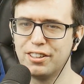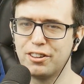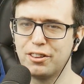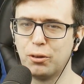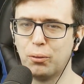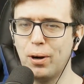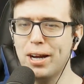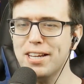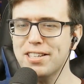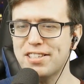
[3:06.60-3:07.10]
The
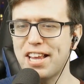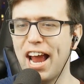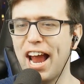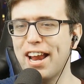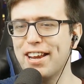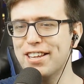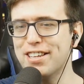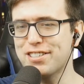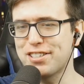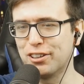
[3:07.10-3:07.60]
way his
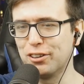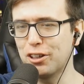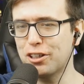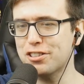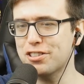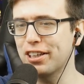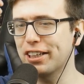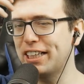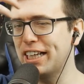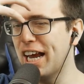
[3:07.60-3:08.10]
head is, it
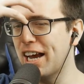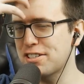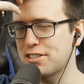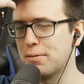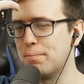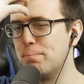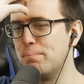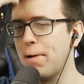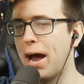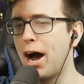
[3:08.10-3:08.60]
looks like he has a
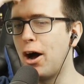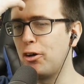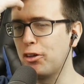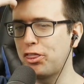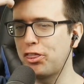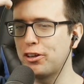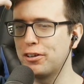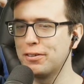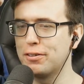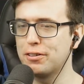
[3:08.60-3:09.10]
mouth
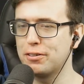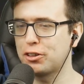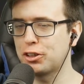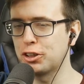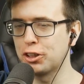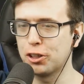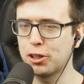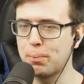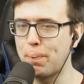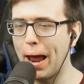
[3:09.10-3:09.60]

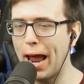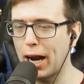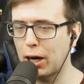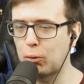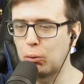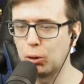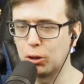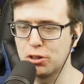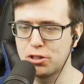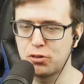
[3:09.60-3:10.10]
turned
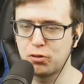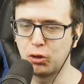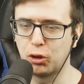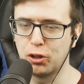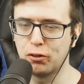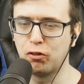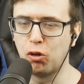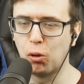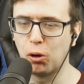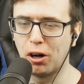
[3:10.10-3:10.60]
backwards for
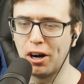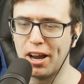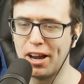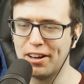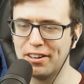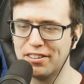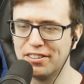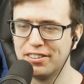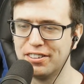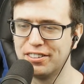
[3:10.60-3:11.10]
a
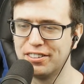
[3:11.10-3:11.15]
forehead.